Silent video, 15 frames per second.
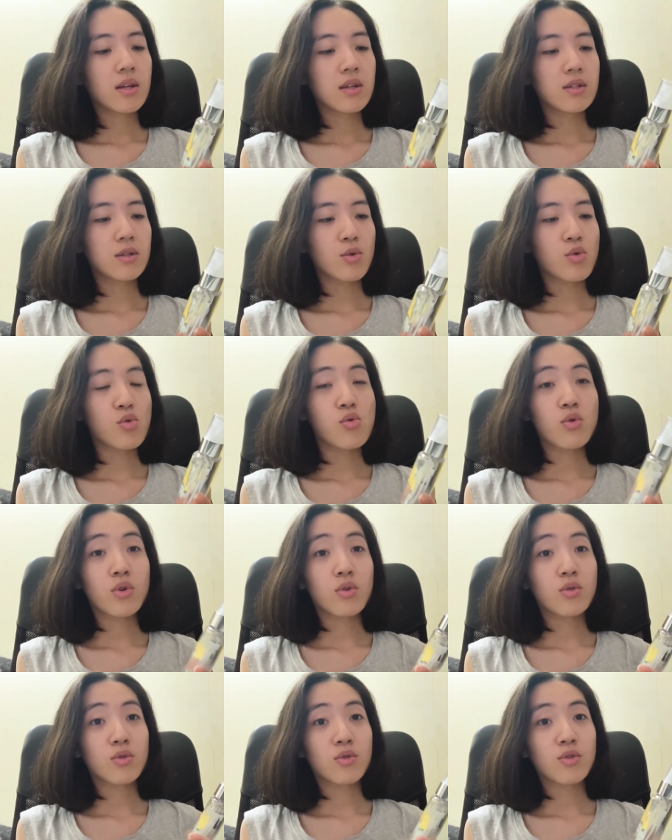So
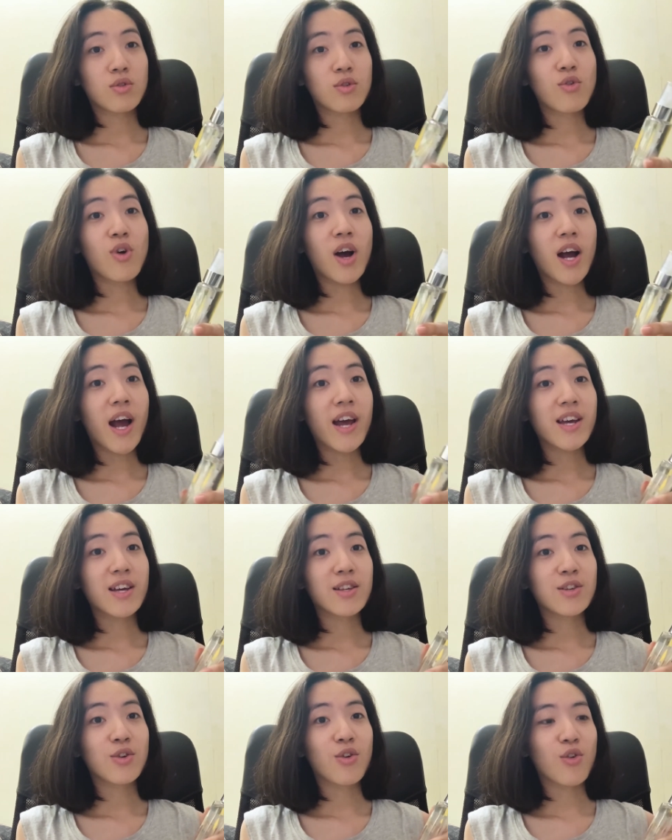kung
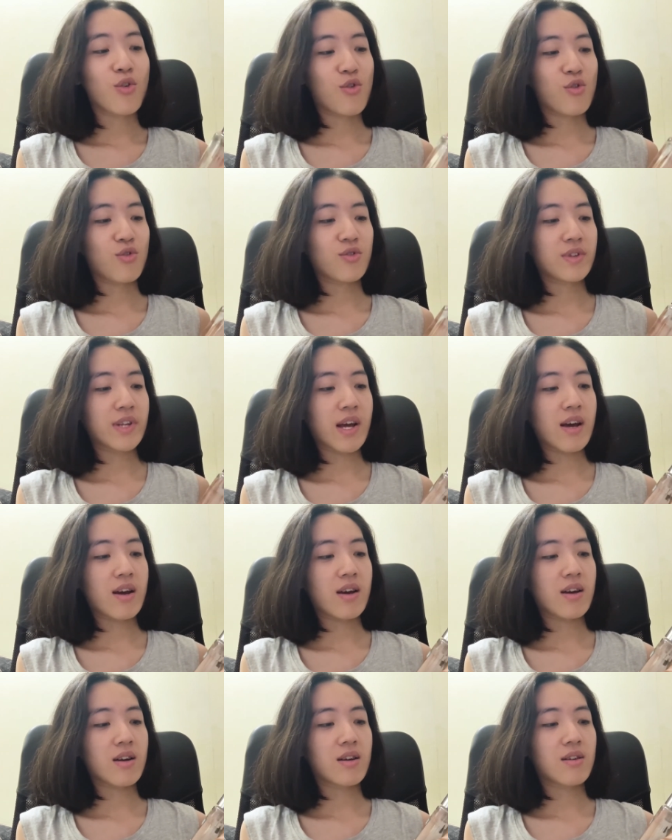kagaya niyo ako
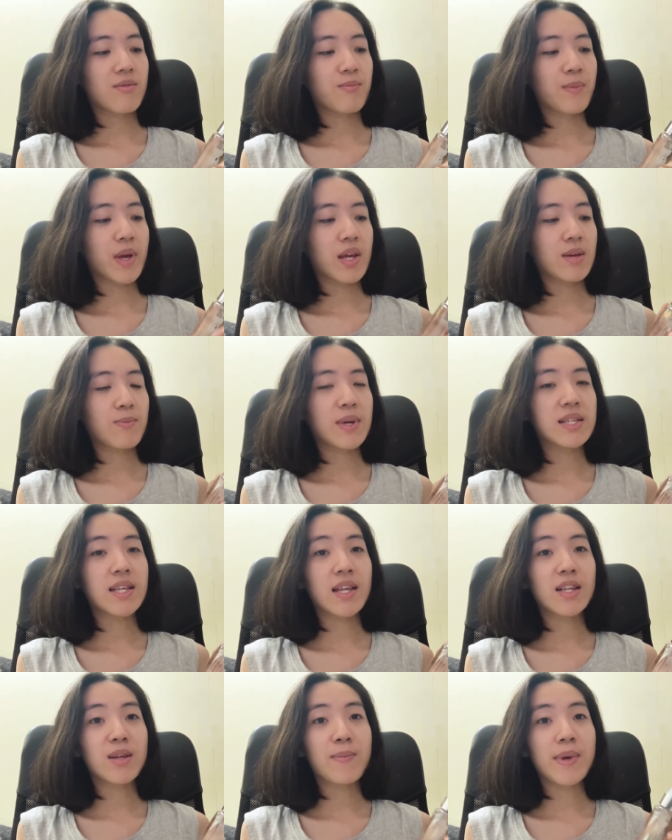na may
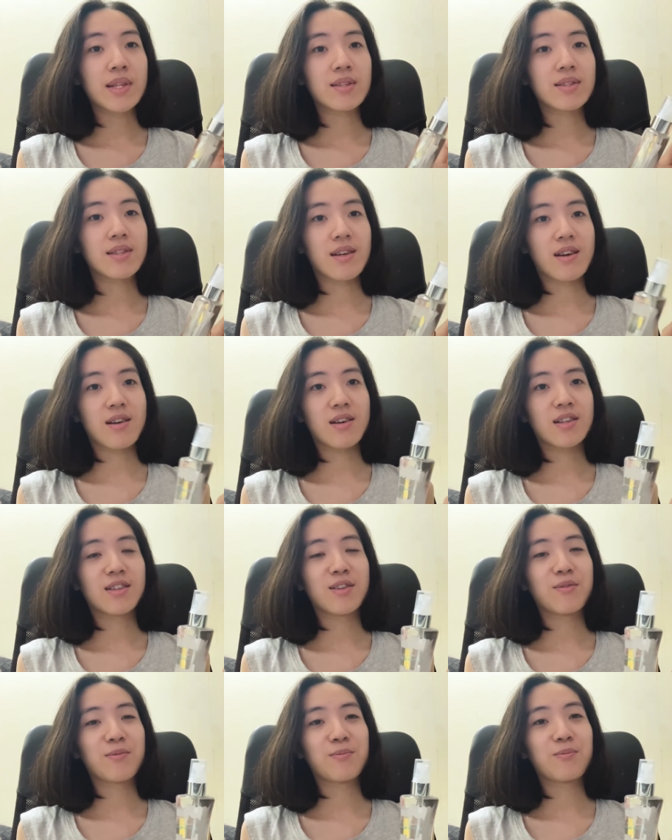sentiment sa
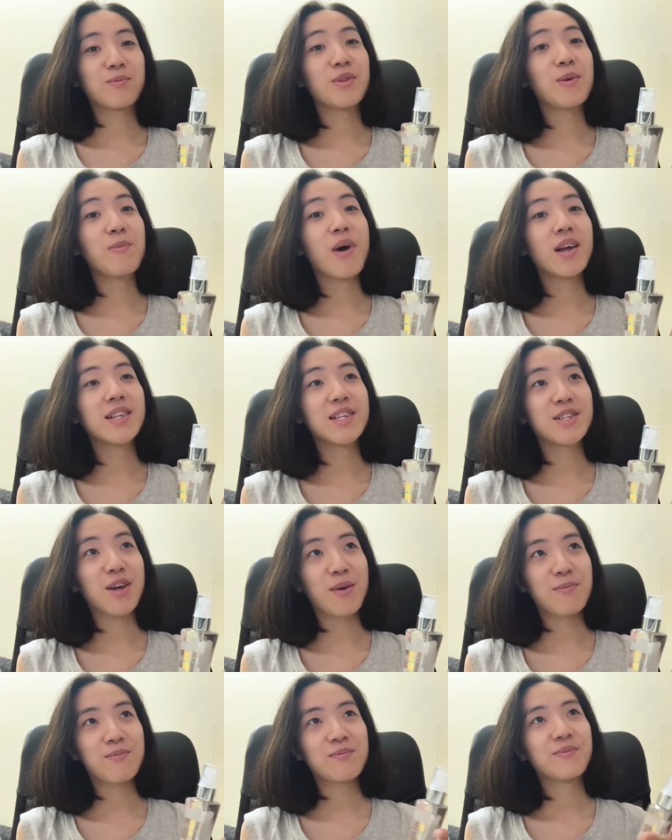The Body
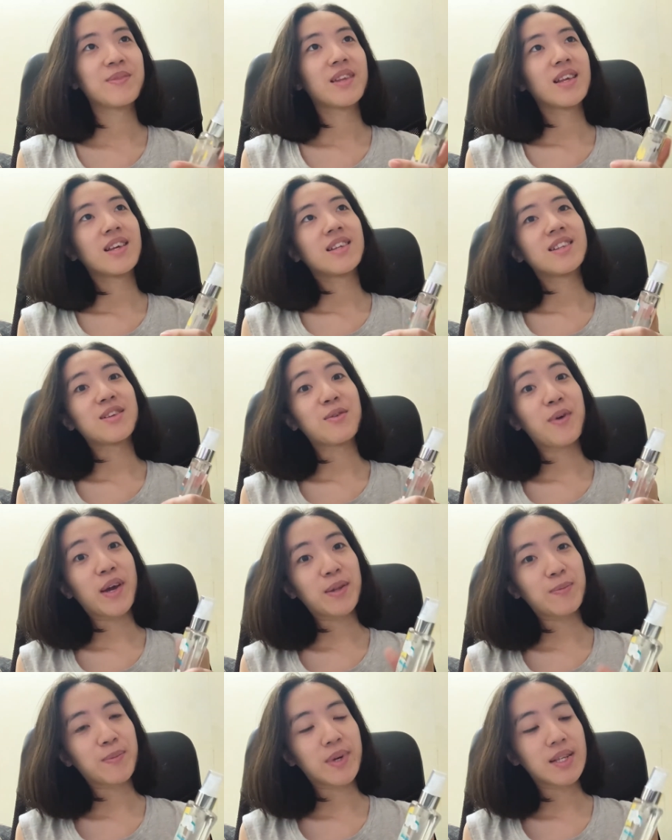Shop na
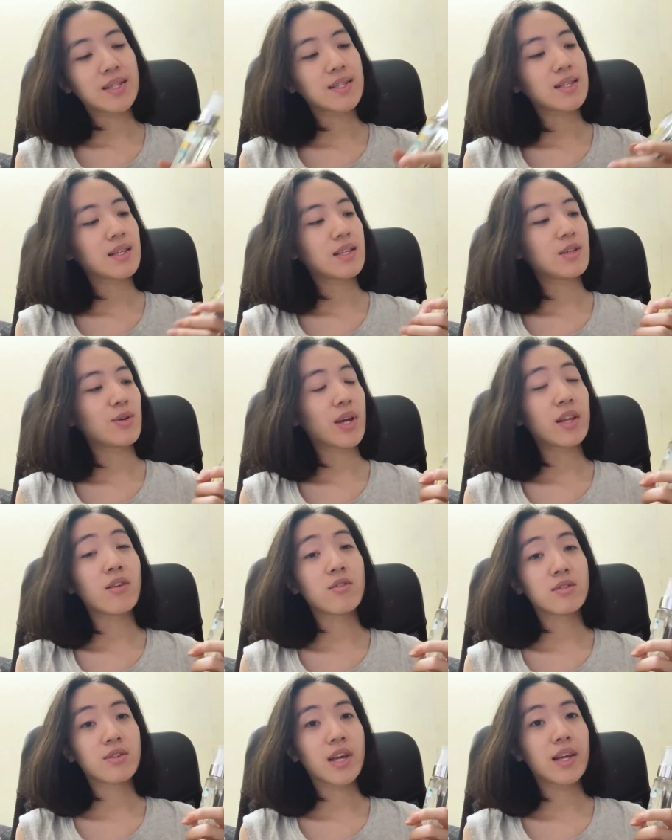White Musk. You can
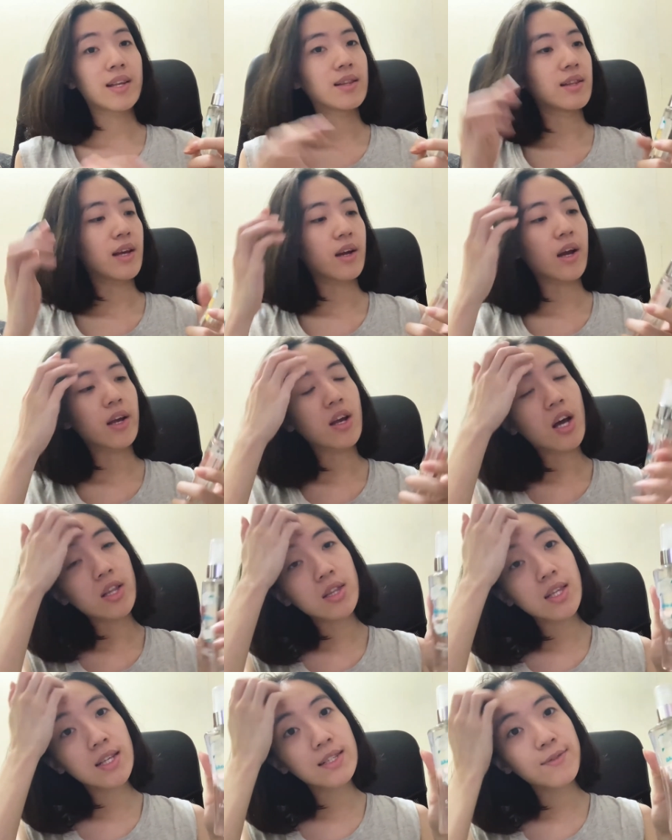also get it there. I
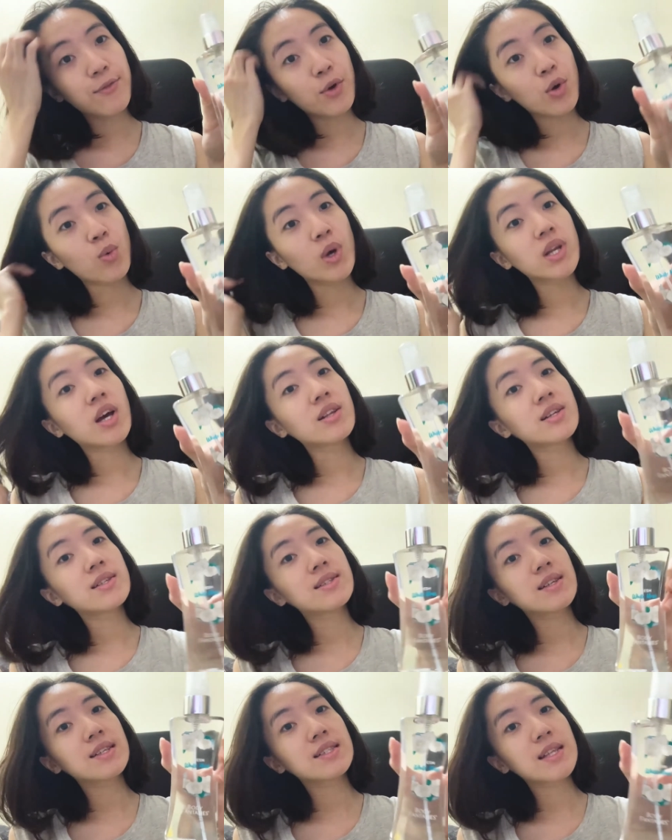got this for 160
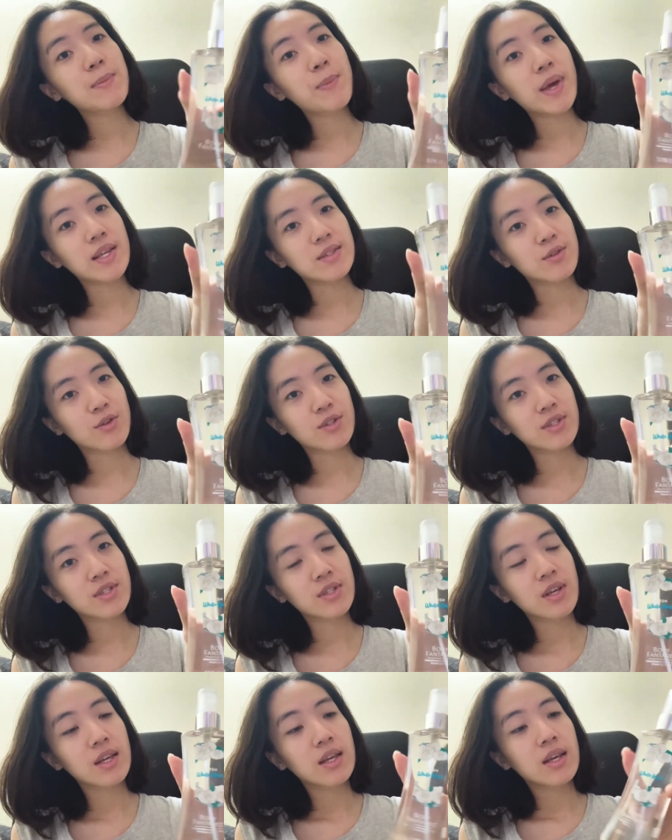
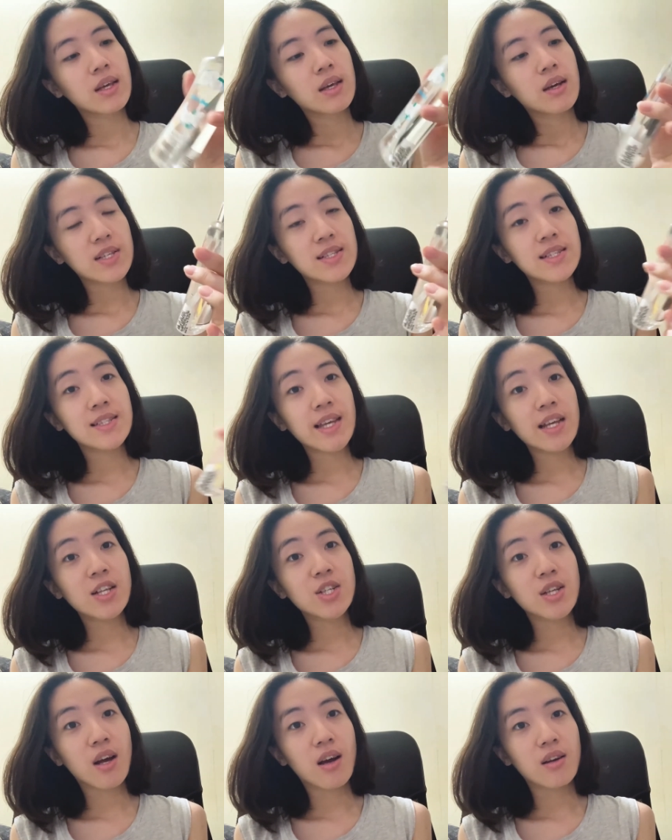pesos. Kasi sale
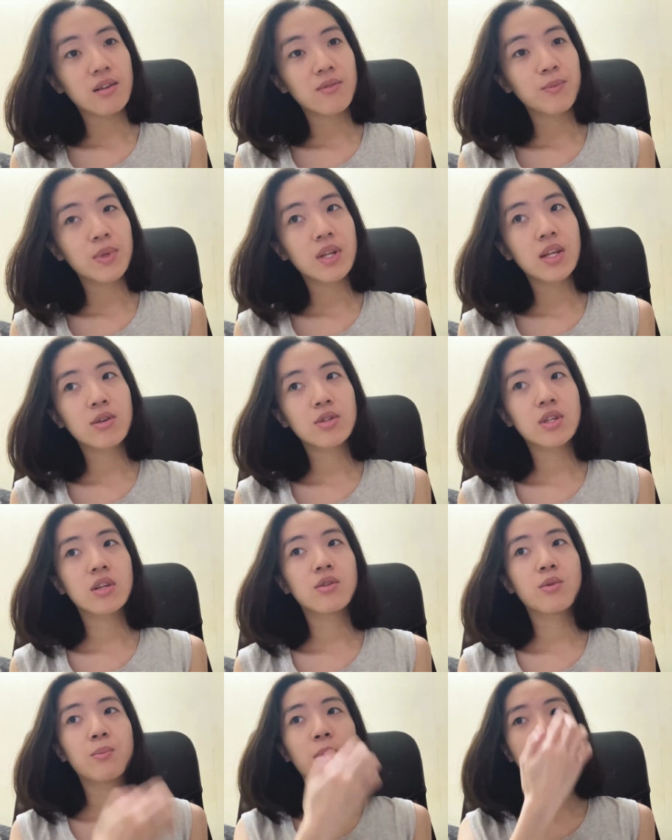siya. Binili ko
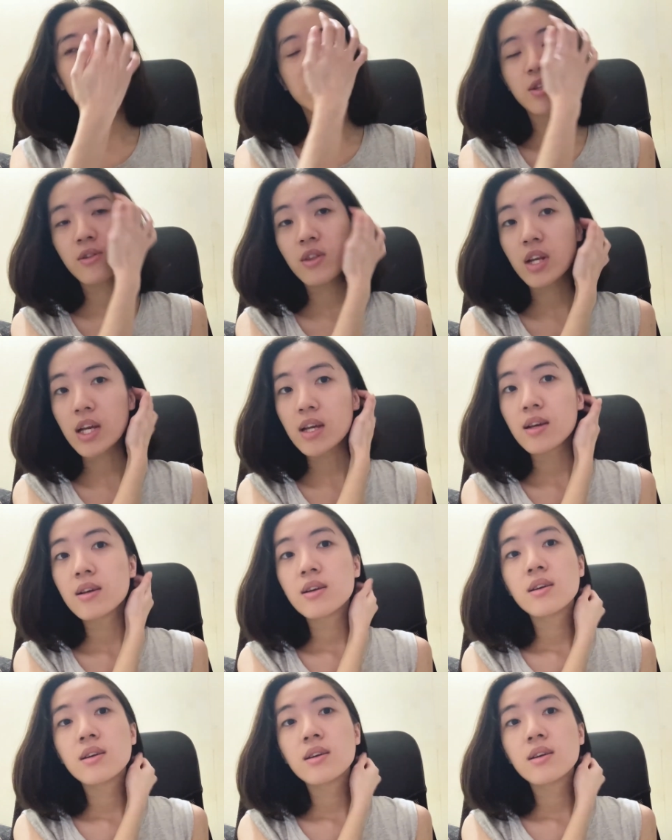siya nung March 3.